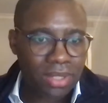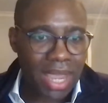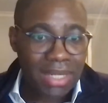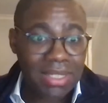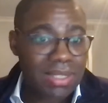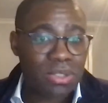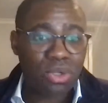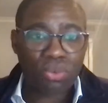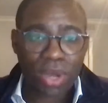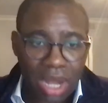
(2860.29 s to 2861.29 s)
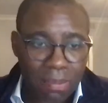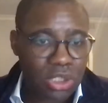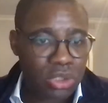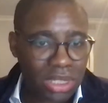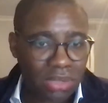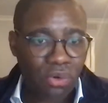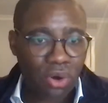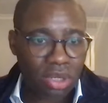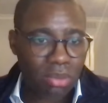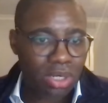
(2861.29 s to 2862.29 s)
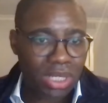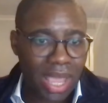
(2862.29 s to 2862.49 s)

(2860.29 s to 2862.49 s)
And this is a great opportunity for our community.